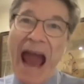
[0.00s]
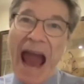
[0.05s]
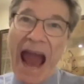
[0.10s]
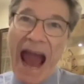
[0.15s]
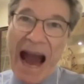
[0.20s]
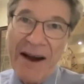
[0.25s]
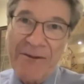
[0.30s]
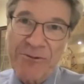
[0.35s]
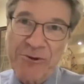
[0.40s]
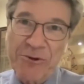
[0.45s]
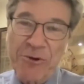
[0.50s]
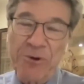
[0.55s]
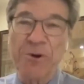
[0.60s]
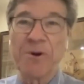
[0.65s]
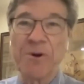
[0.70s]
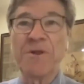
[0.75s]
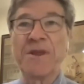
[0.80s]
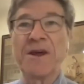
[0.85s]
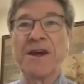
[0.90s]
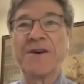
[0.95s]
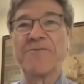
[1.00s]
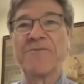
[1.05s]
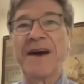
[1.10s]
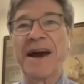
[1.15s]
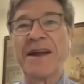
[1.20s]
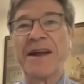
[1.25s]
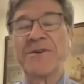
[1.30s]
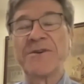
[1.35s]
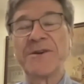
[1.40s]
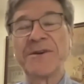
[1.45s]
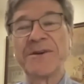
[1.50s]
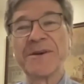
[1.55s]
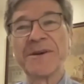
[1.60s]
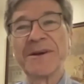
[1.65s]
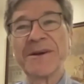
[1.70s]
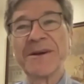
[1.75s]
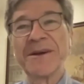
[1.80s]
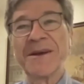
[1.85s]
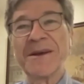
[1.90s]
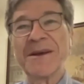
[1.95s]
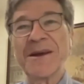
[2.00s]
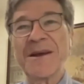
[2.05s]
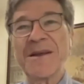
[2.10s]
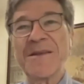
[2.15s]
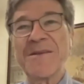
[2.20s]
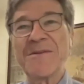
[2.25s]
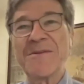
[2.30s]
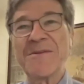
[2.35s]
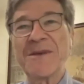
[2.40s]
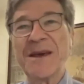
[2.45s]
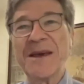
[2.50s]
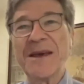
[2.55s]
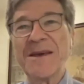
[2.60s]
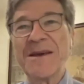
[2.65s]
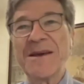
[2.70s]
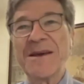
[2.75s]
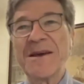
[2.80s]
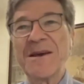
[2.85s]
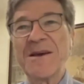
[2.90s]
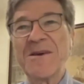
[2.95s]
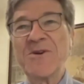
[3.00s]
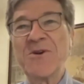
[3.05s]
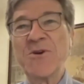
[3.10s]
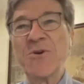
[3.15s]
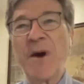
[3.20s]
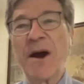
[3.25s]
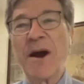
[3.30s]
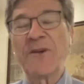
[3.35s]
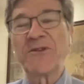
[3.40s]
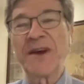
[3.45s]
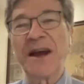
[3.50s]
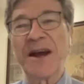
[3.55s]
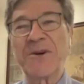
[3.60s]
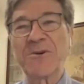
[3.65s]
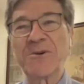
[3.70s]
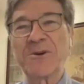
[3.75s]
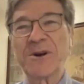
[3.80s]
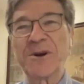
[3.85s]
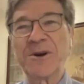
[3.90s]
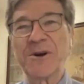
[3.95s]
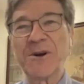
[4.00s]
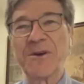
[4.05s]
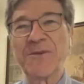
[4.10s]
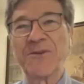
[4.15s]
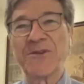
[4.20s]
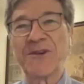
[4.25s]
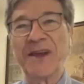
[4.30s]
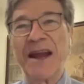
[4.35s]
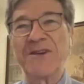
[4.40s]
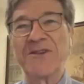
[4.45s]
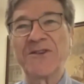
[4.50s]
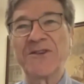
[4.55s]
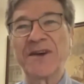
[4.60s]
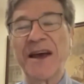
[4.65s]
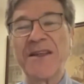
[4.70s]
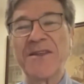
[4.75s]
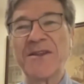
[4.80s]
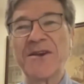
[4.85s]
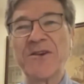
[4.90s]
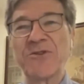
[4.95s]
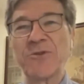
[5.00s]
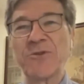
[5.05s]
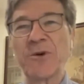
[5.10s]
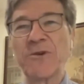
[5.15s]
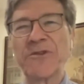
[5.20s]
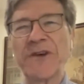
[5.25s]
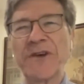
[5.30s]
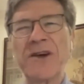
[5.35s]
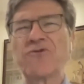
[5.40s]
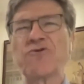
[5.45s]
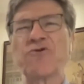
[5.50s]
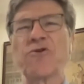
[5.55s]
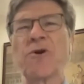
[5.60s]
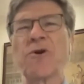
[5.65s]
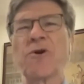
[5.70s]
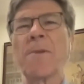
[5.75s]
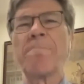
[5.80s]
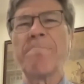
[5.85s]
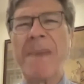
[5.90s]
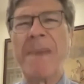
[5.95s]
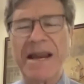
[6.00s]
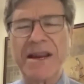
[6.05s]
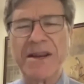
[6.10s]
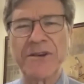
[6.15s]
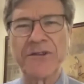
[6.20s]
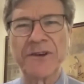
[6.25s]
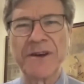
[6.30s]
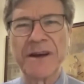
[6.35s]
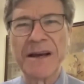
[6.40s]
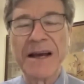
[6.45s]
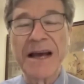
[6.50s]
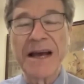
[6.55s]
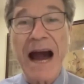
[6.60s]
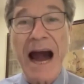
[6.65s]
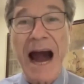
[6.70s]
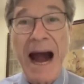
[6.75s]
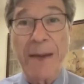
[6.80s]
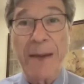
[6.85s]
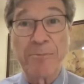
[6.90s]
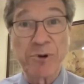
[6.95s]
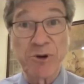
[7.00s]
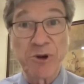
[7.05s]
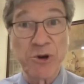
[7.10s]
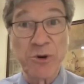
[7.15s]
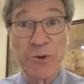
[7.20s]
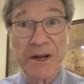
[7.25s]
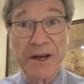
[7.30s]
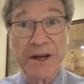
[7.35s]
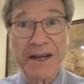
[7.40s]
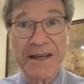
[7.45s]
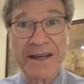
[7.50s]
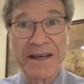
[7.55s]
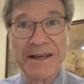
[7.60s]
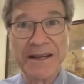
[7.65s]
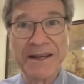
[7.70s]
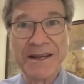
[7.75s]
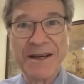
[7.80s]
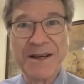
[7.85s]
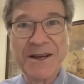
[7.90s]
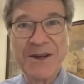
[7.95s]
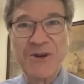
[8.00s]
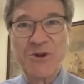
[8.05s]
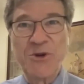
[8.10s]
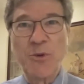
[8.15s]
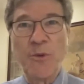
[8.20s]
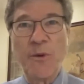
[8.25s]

After the event, the US Secretary of State said this was a tremendous opportunity to